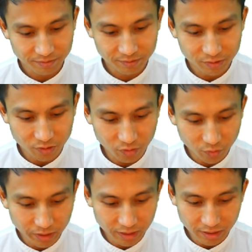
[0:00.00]
So
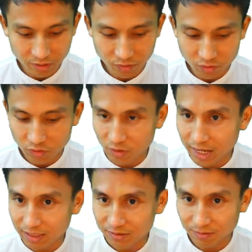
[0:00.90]
we do
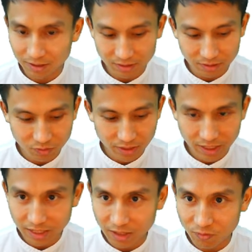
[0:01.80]
2x plus 3
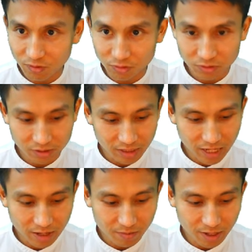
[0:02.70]
equals
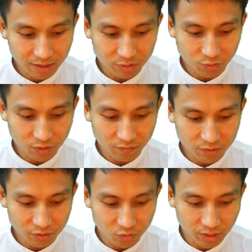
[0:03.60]
k minus 1 over
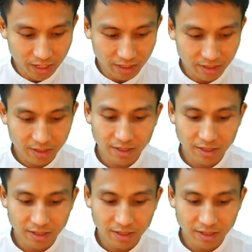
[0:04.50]
2k.